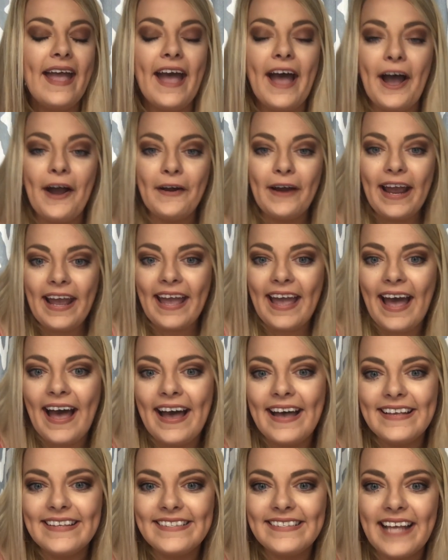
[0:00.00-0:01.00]
Alright
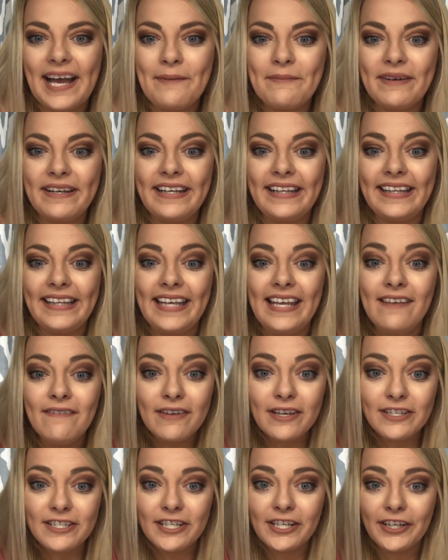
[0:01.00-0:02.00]
guys, I'm going to leave
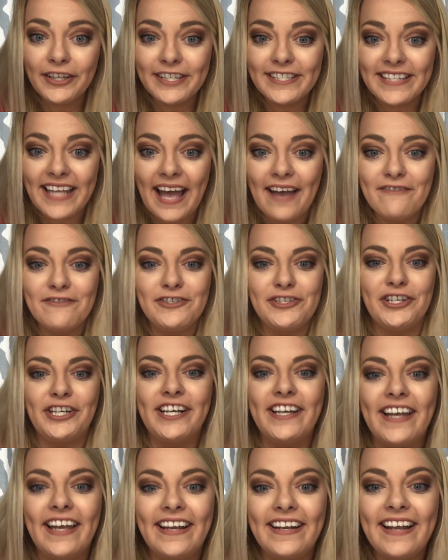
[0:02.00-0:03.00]
you to your scavenger
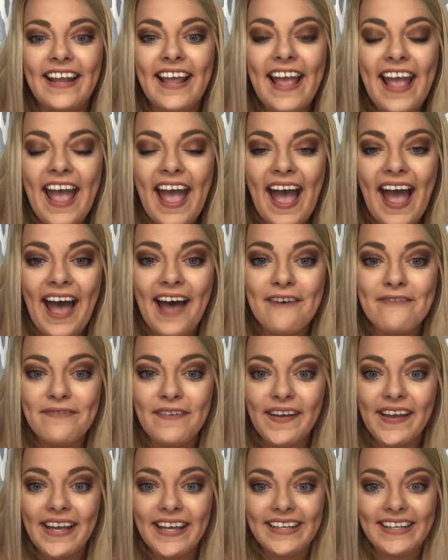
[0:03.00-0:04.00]
hunt. Have
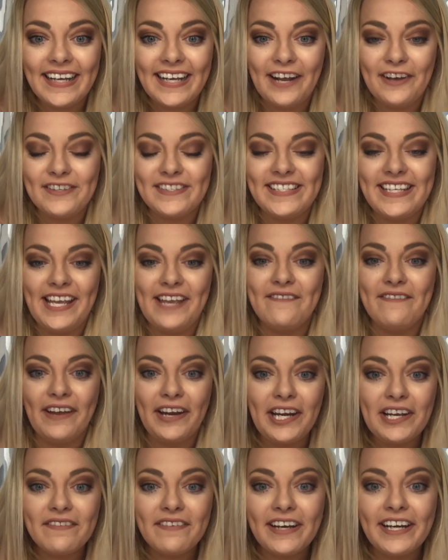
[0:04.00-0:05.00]
fun and I'll see you
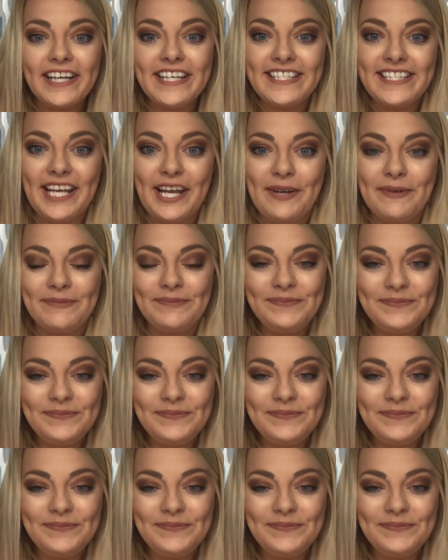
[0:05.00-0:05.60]
very, very soon.